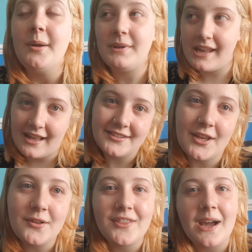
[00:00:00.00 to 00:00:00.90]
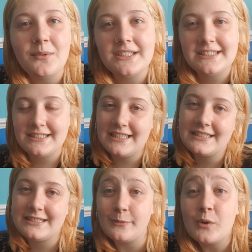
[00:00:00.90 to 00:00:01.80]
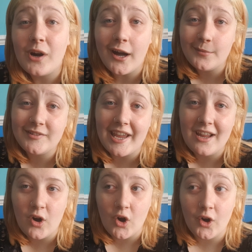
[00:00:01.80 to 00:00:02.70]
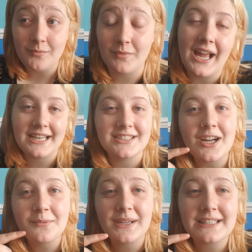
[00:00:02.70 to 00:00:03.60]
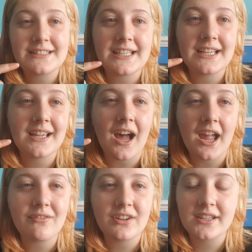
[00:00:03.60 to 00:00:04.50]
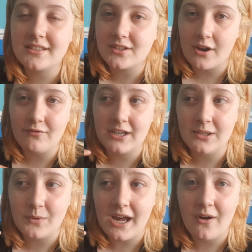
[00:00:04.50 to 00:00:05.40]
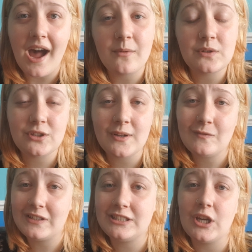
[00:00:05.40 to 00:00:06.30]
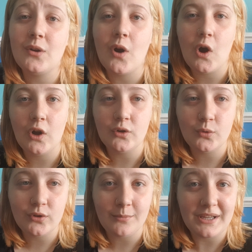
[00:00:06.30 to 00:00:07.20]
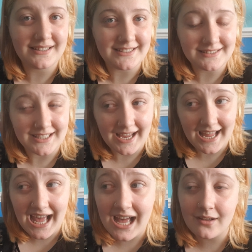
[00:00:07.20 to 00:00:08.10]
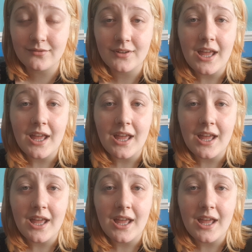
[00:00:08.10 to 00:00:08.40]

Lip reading: But yeah, so that was the small update on my tongue piercing. I think it's going really well. I will do a video on all the piercings that I have.